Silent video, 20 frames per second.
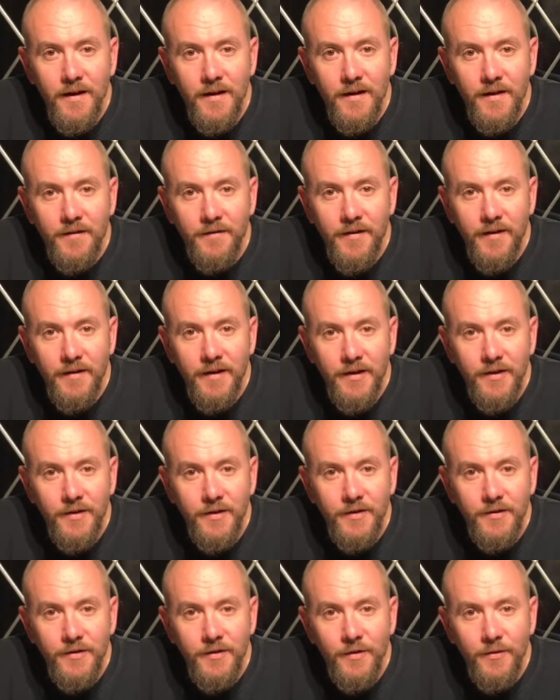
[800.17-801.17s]
very
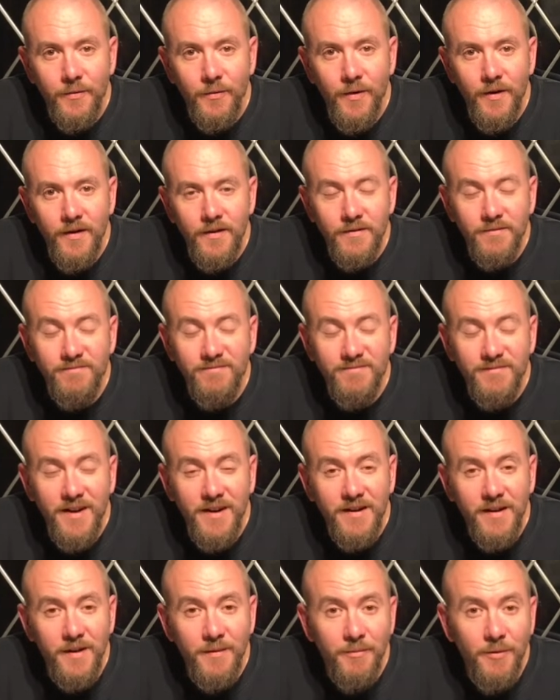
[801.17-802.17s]
good. None
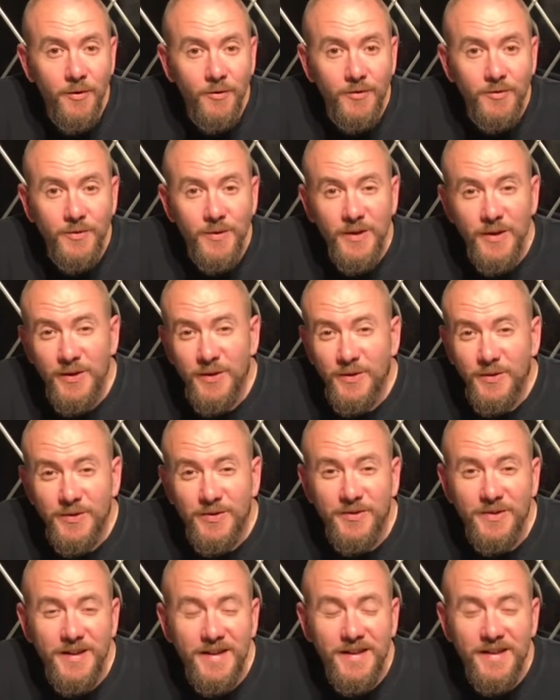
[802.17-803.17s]
of the bolts were loose
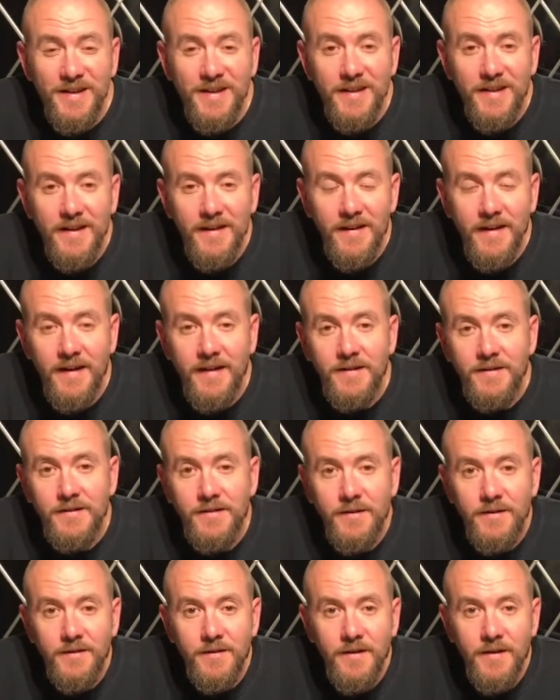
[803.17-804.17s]
or anything like that,
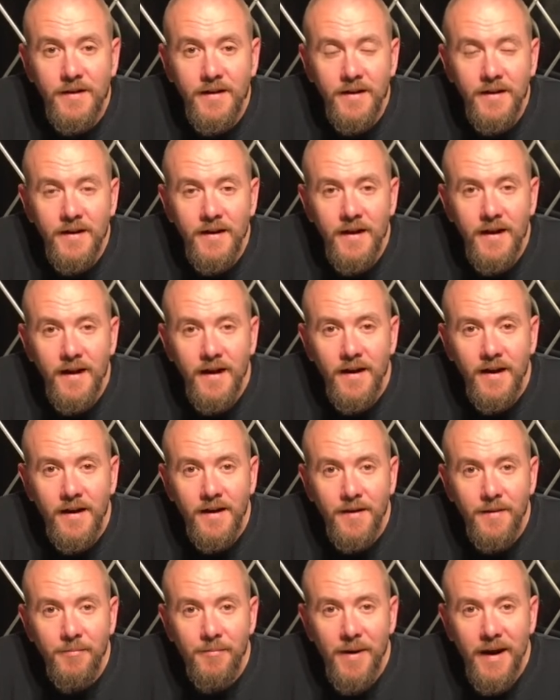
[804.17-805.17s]
so
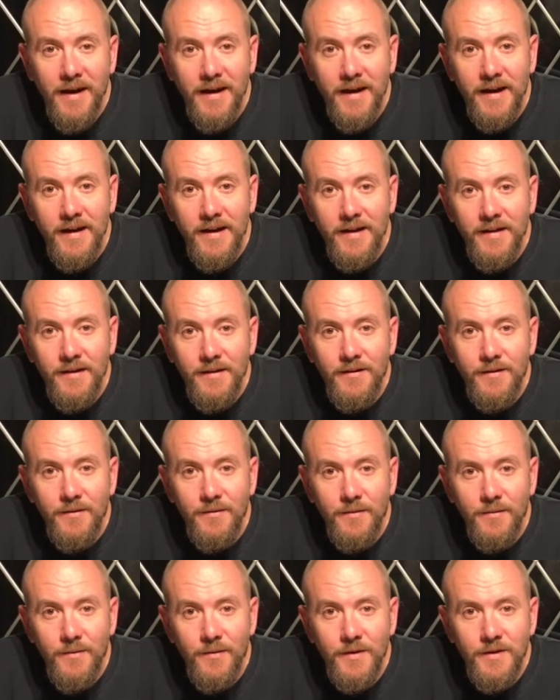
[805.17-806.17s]
packing
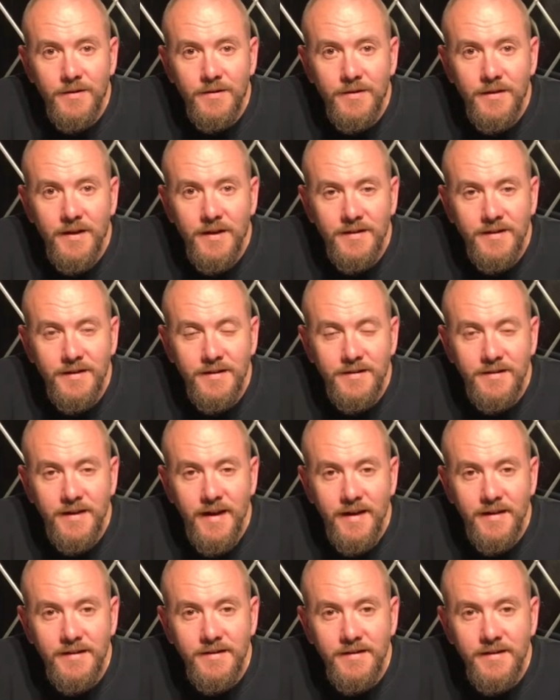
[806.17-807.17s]
was a
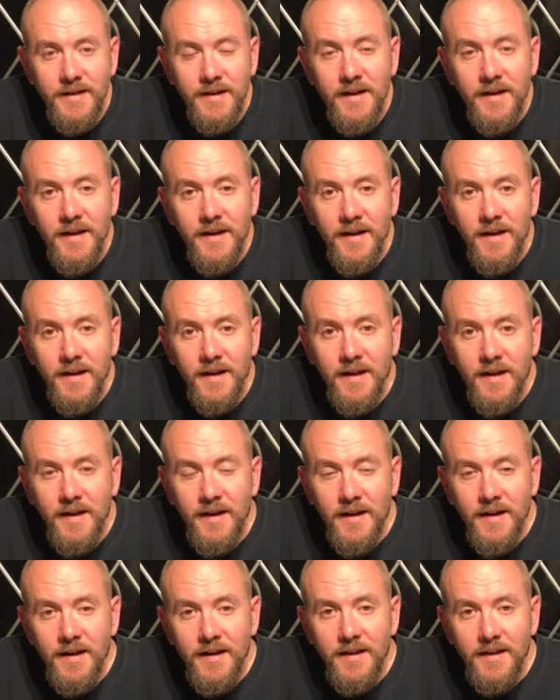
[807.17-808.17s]
success.
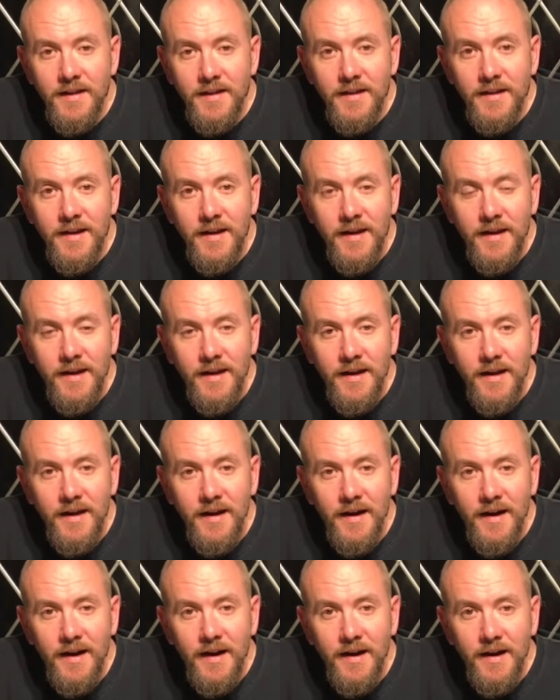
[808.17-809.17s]
The
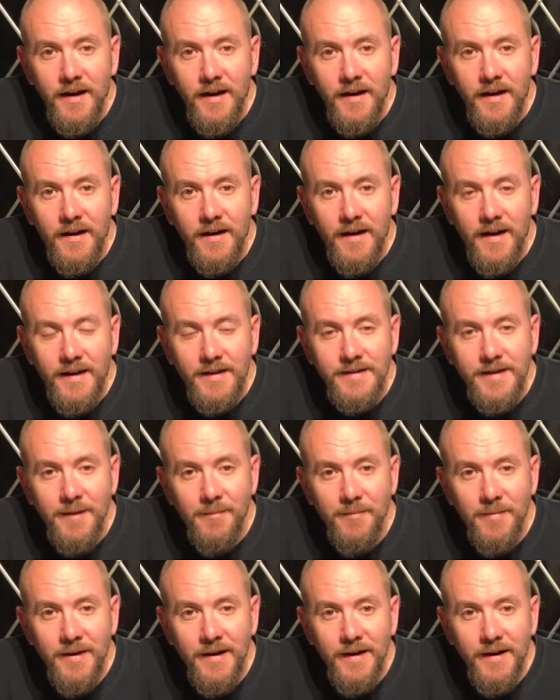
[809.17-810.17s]

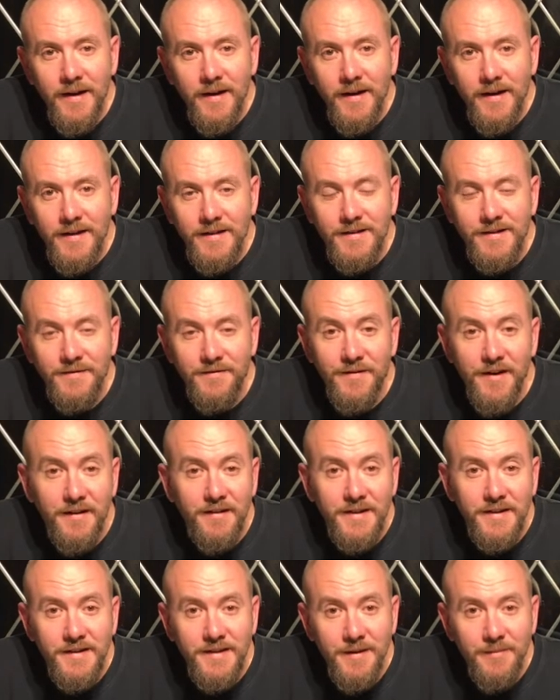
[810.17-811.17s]
assembly is very
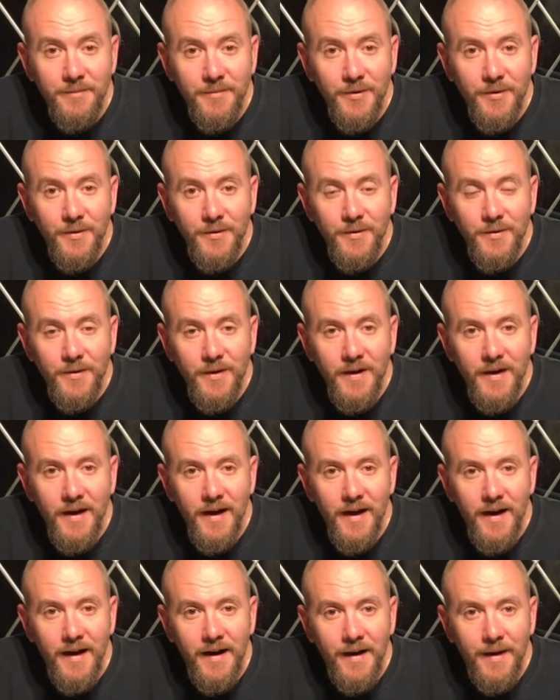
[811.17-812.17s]
simple,
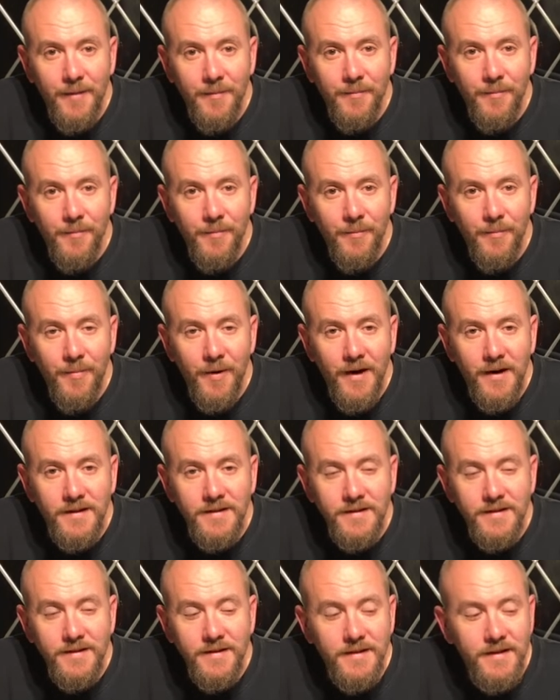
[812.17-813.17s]

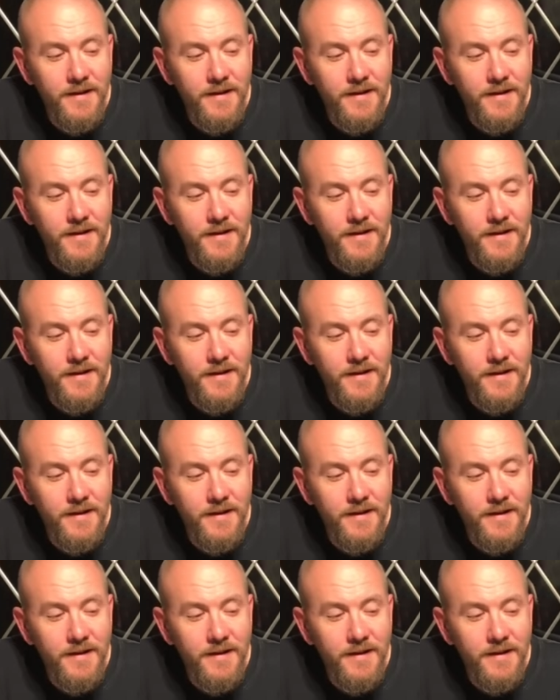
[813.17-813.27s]
but